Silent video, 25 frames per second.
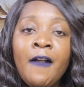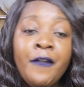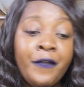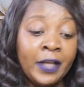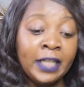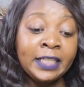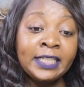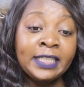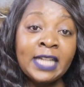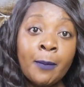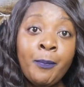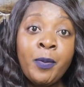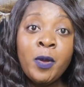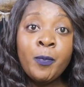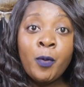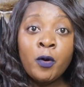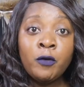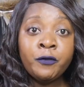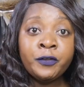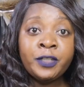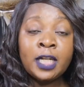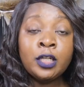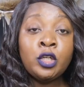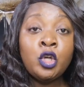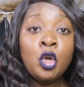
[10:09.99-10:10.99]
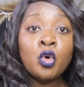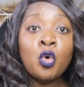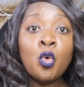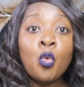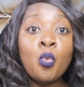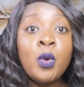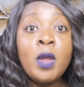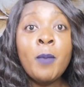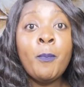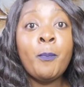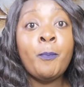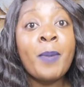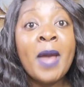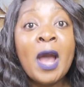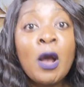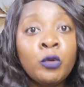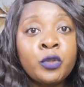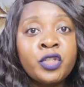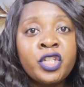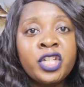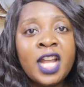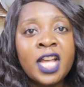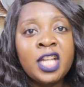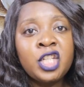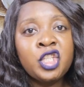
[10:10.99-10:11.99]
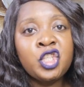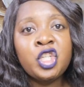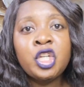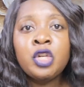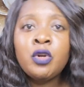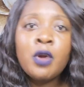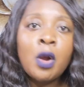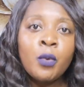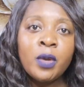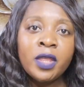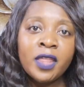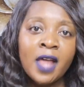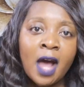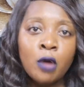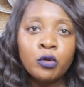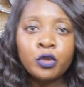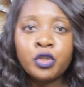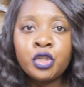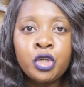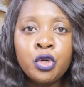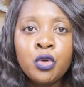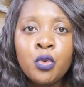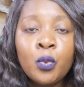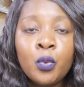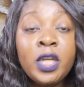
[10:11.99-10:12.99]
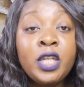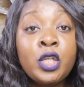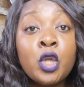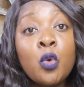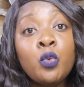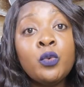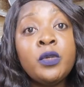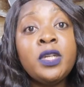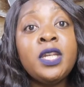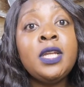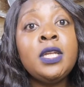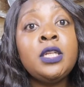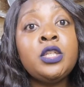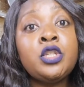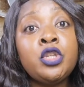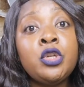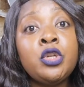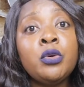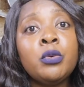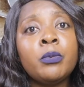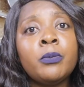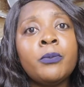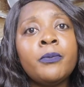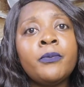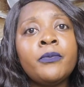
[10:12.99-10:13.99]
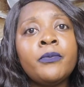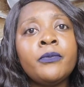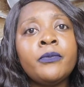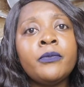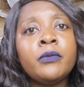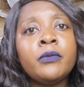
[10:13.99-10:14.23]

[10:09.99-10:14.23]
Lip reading: These are people who said, look, we built Nigeria without you. We don't need you.